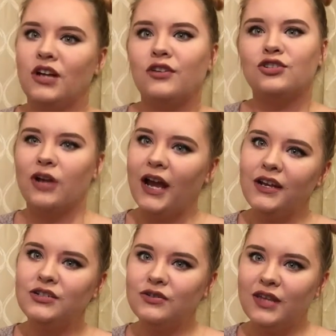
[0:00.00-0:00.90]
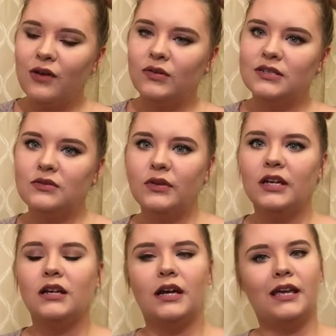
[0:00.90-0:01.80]
I'll try to do that once a
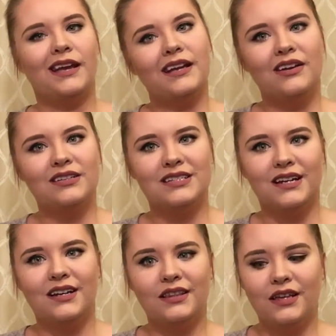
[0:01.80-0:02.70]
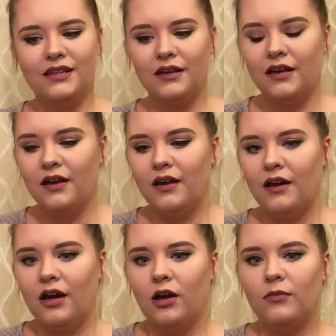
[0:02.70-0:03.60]
week. I can't guarantee anything.
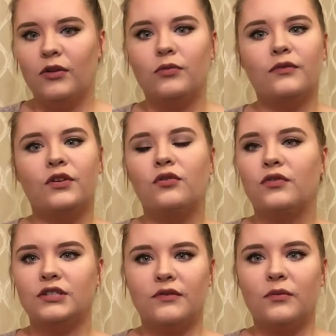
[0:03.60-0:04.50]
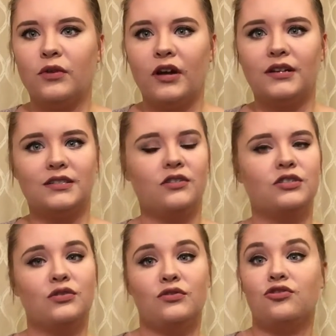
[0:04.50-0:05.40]
A review for different products. I'll
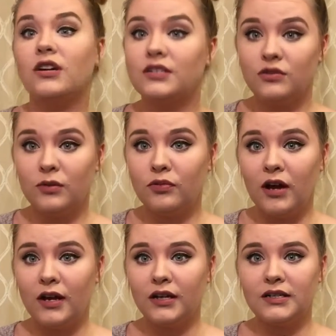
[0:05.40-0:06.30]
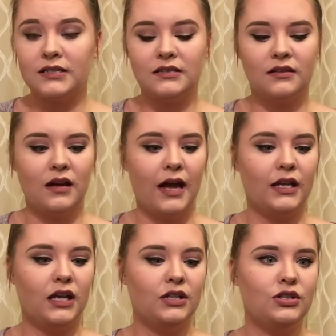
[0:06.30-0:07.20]
do drugstore products. I
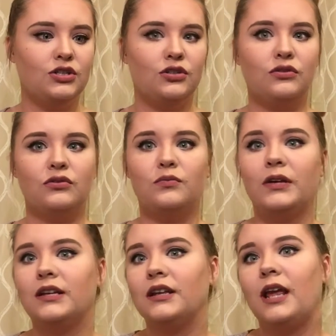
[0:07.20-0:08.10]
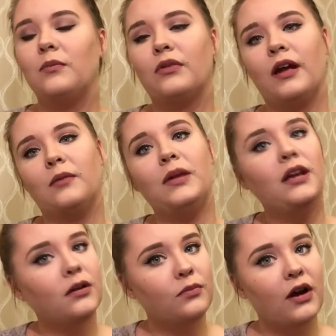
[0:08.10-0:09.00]
can do big name brand
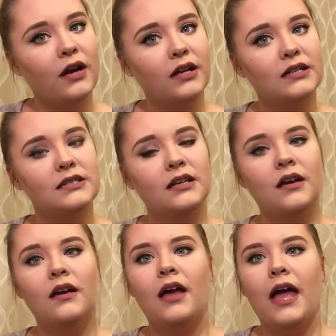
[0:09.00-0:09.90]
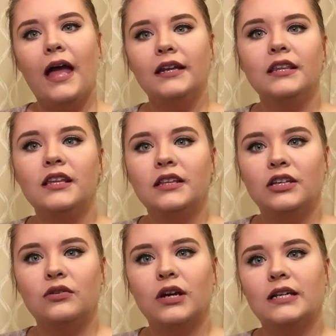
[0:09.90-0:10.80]
makeup products. Anything
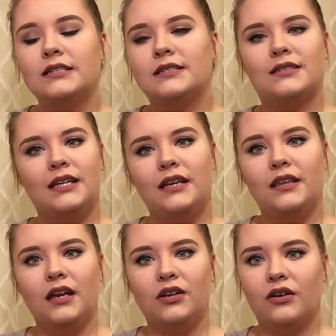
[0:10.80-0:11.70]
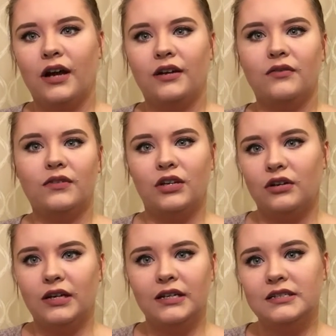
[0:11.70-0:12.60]
that you guys see that you're kind of
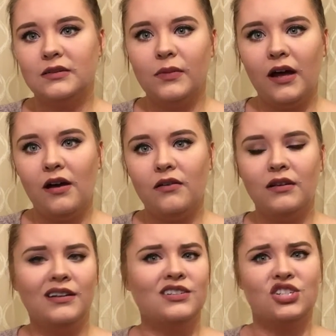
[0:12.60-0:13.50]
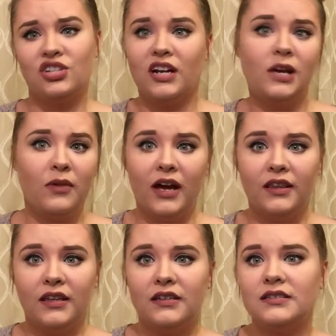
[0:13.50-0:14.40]
curious about. Should I buy
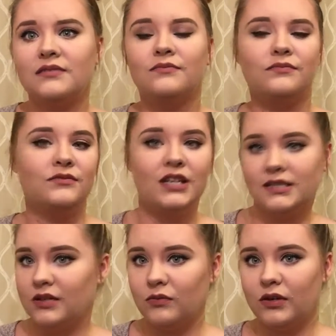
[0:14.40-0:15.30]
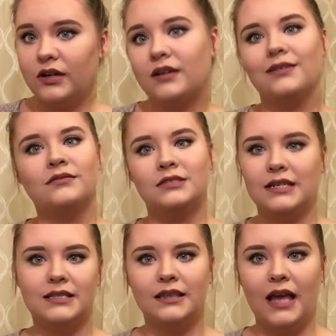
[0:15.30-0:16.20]
this? Does it work?
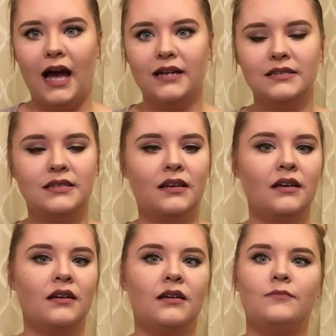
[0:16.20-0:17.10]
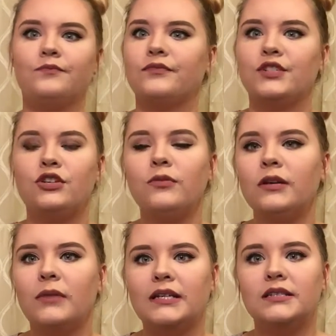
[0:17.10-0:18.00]
Does it last? Shoot me
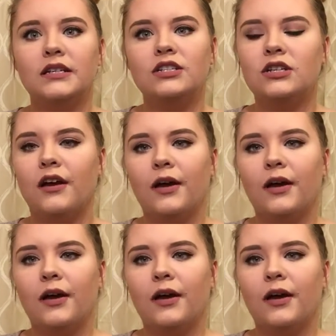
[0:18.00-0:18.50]
a message.